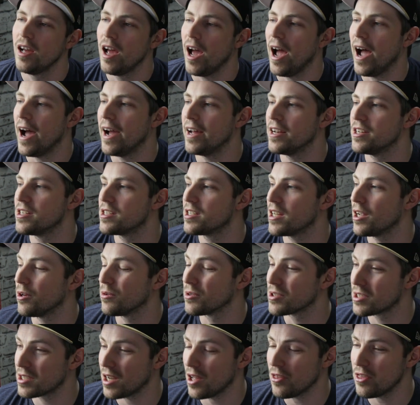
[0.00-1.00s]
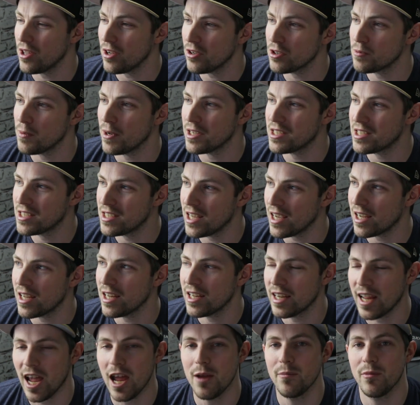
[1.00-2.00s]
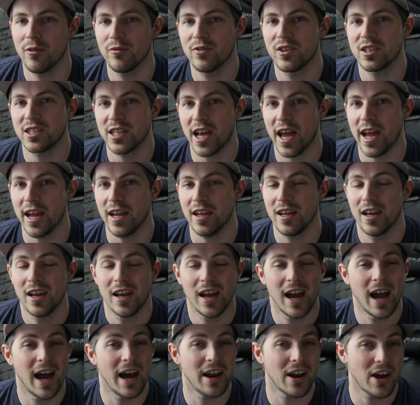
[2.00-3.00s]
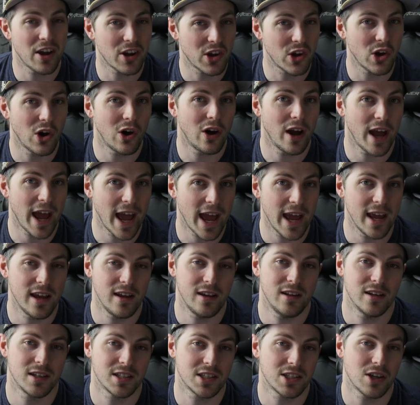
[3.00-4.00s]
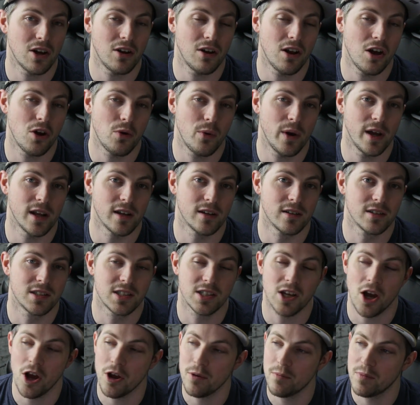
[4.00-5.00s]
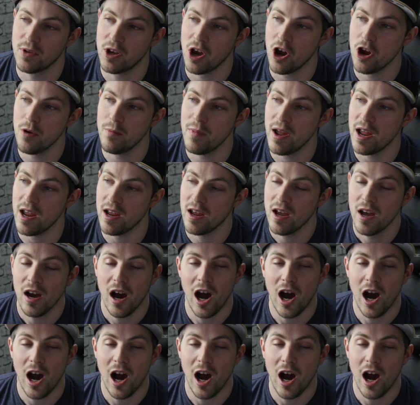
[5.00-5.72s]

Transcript: and it was, I think it was my second game of the day, and I got a solo win, so go me.